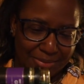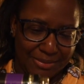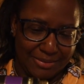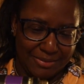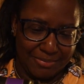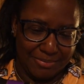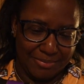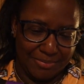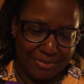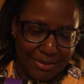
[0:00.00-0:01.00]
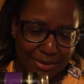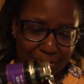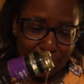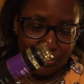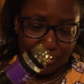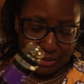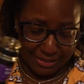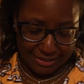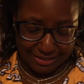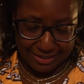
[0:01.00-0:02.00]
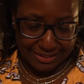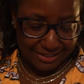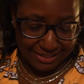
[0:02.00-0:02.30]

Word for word: just throwing anything together